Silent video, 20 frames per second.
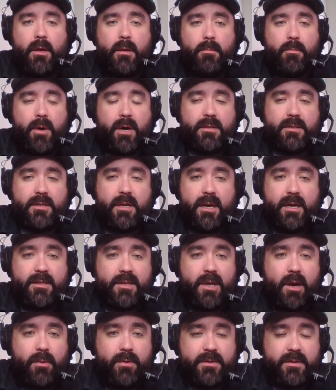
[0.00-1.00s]
but uh, it's
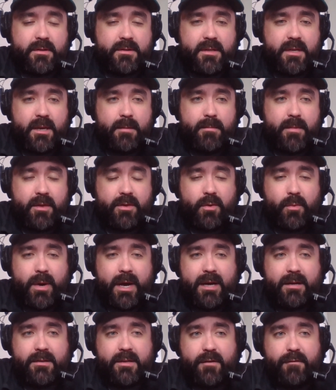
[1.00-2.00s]
always a team that the
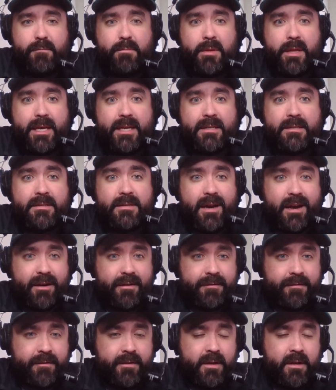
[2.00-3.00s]
Wild have played
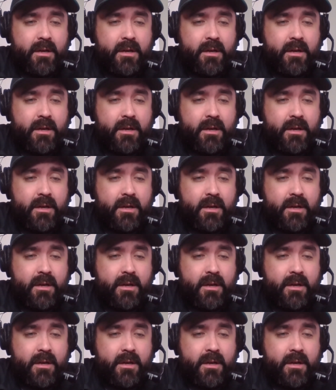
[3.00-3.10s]
tough,